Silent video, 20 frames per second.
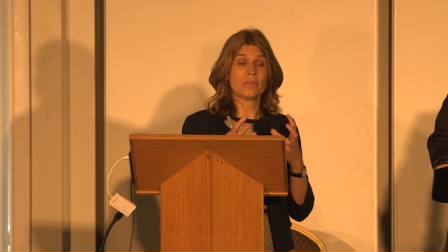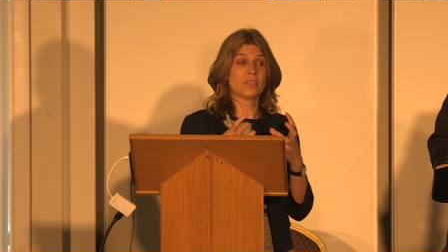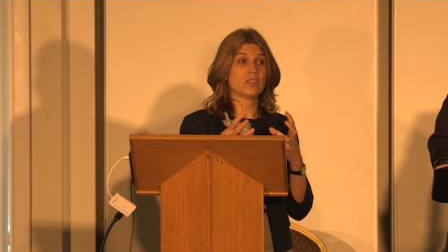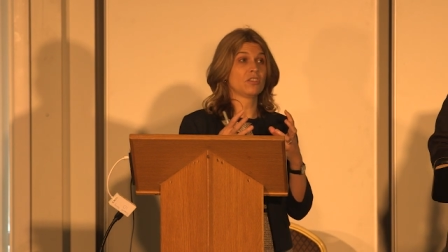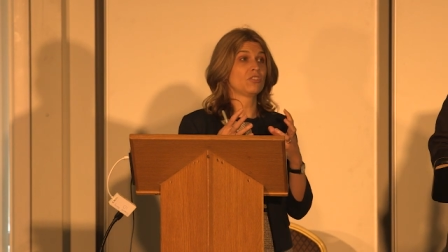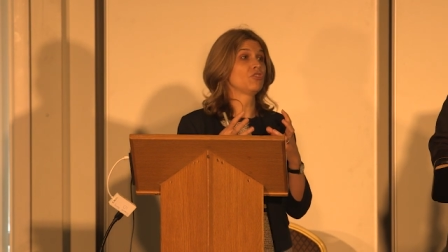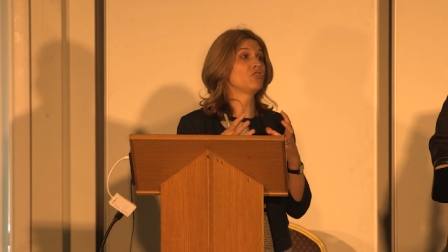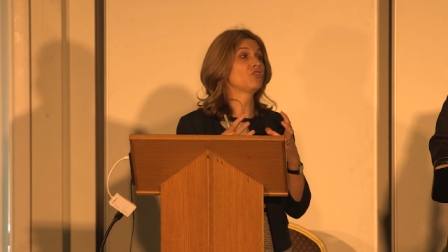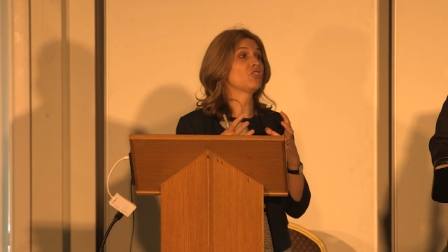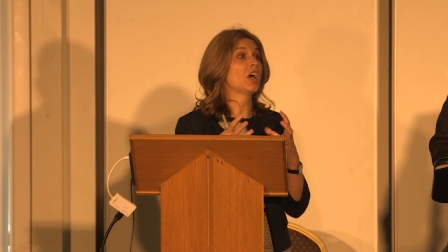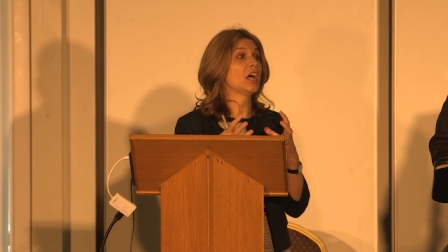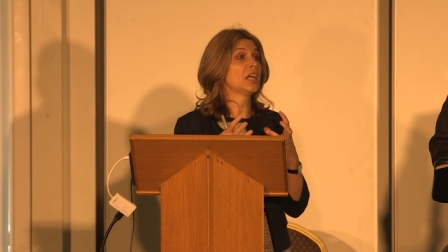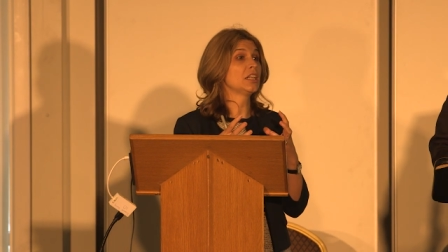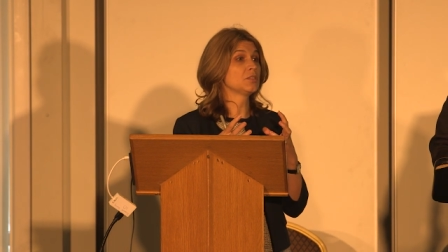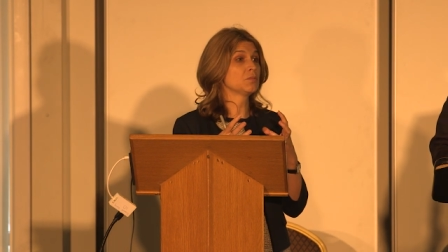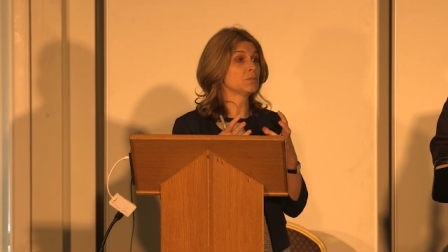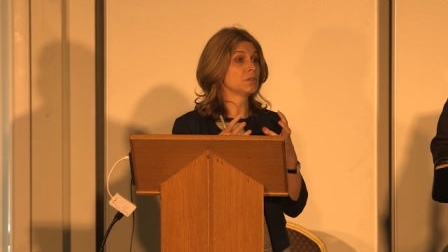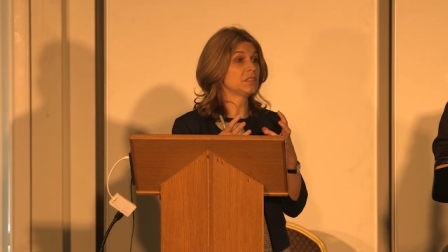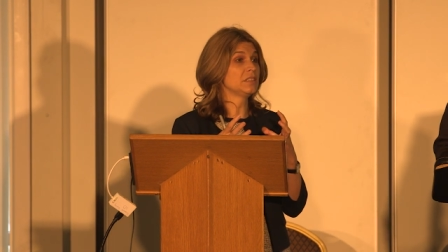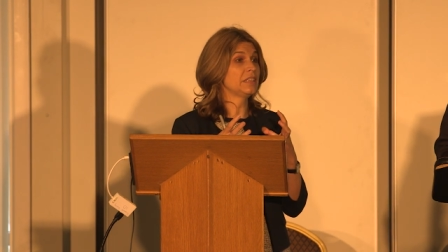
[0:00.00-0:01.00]
that a
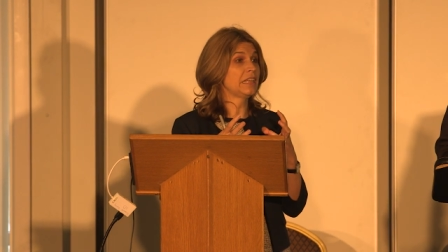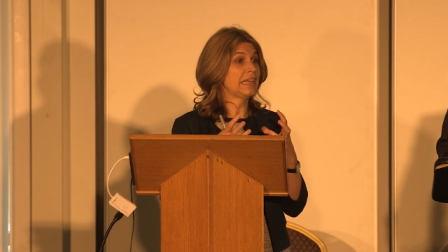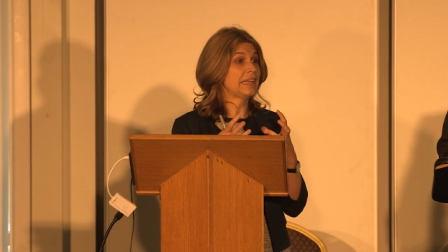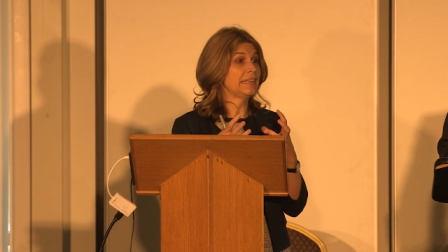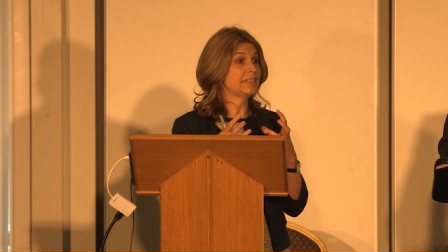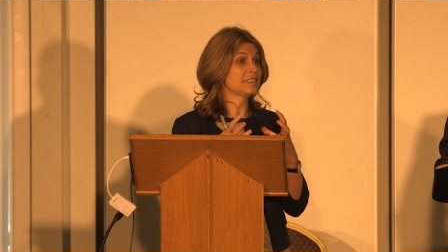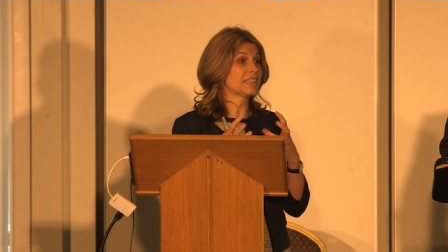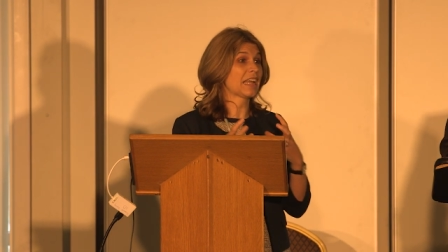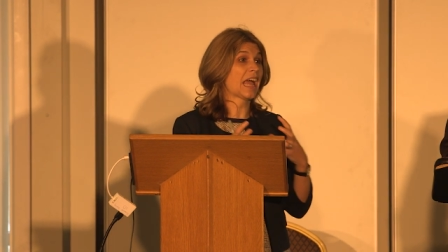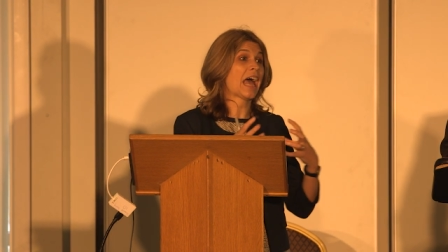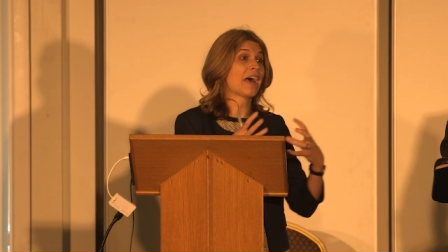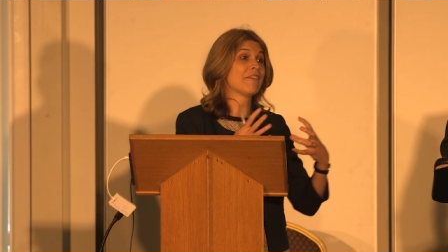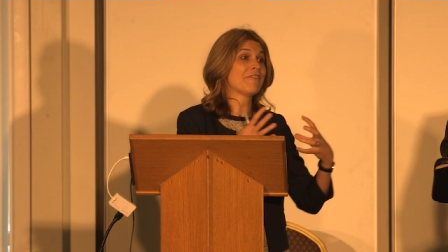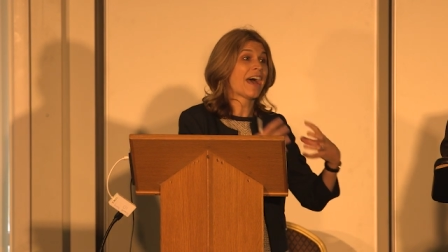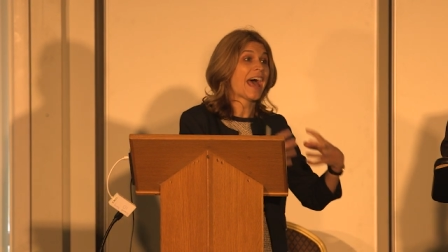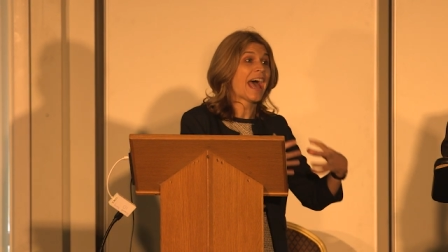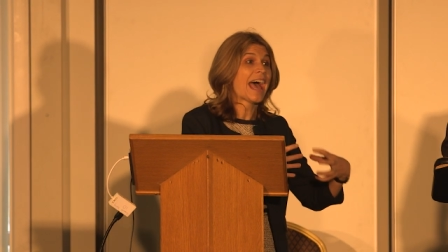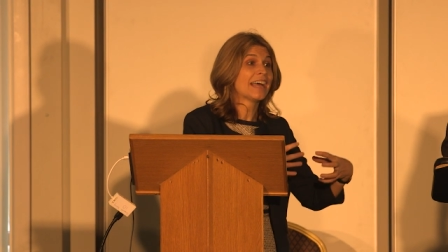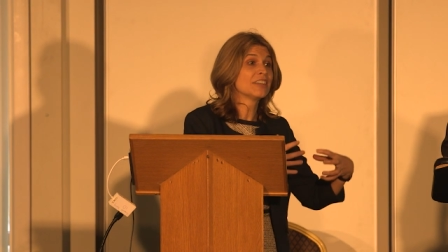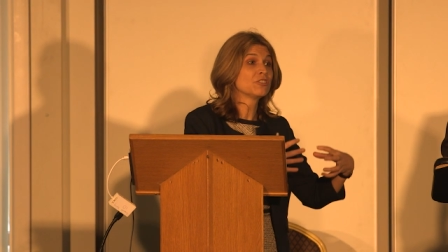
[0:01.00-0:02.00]
child would need to have
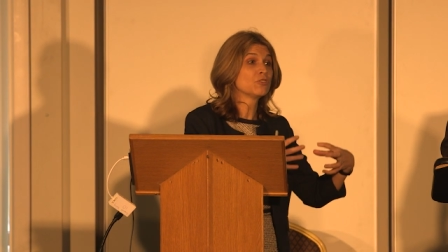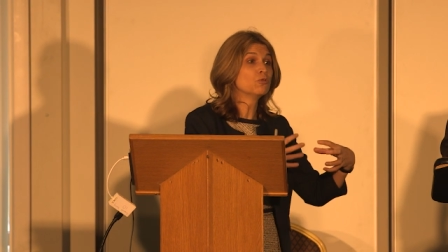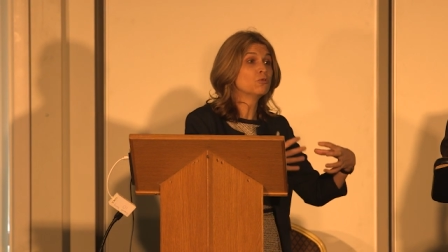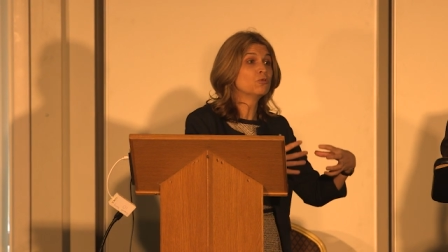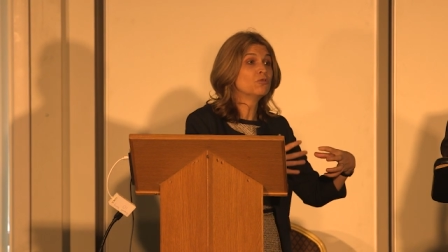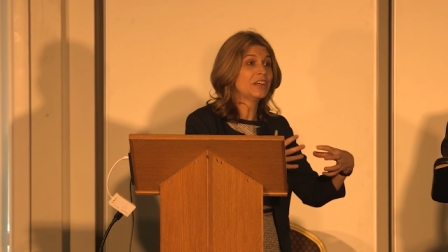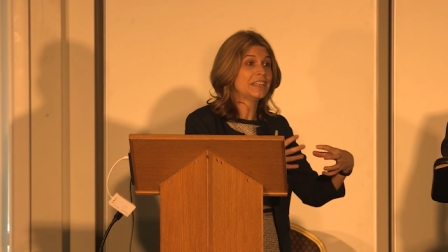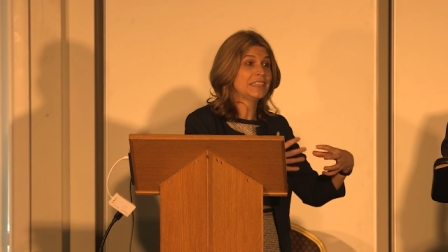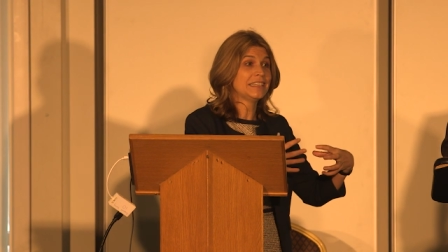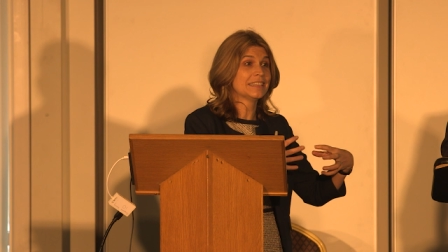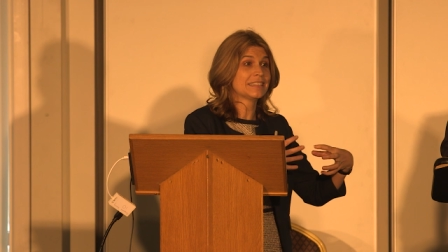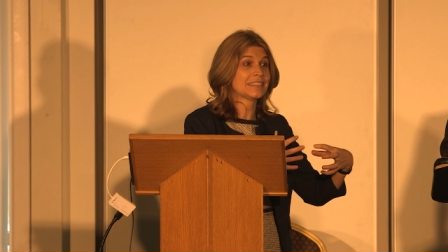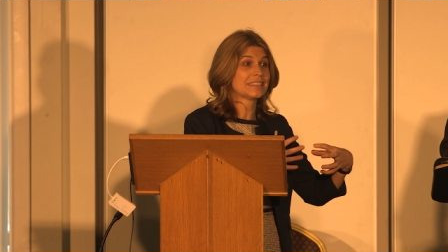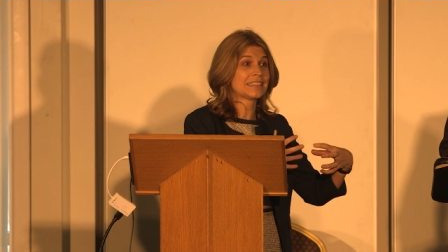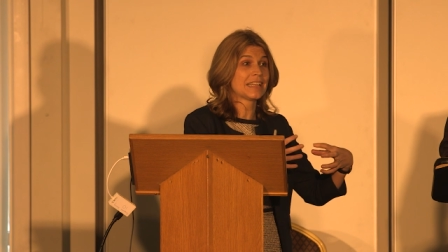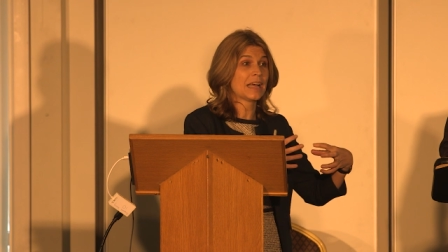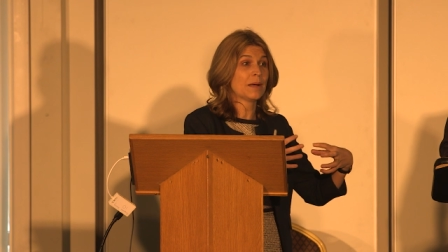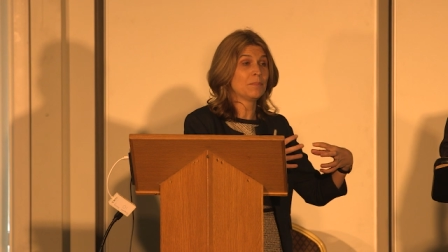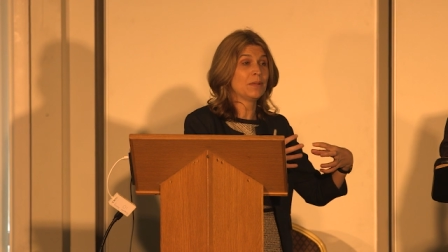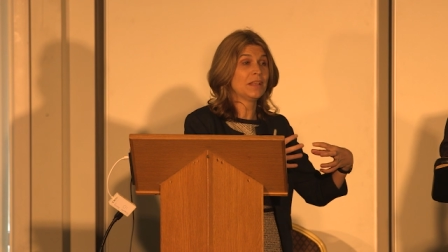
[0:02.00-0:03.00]
had already
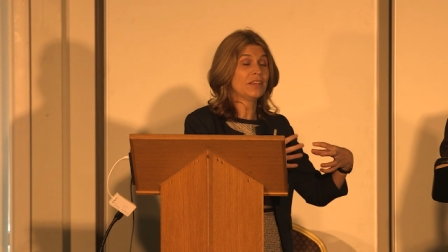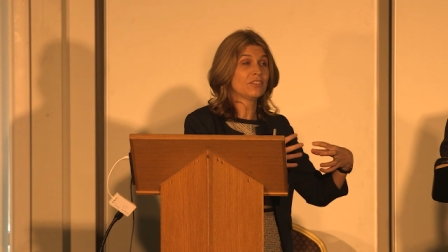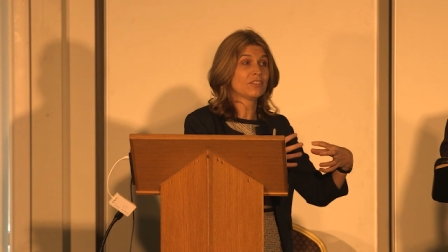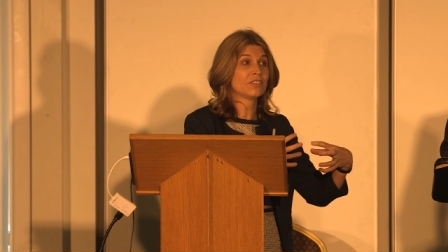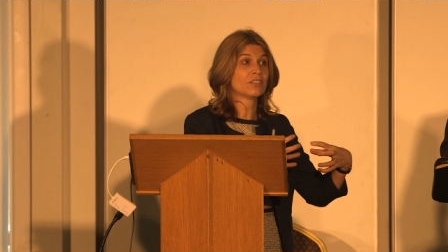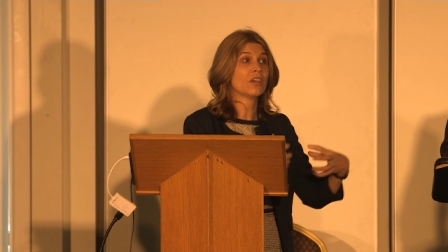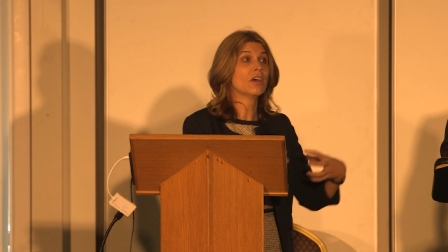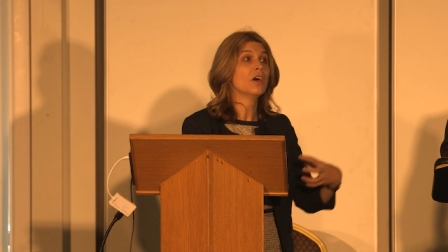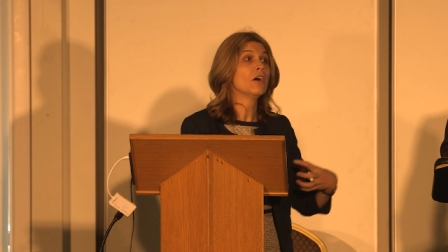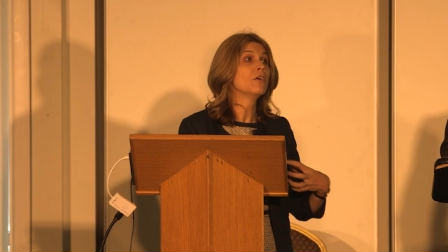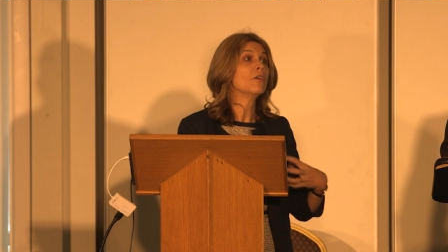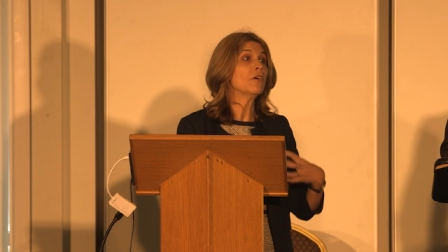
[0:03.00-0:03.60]
established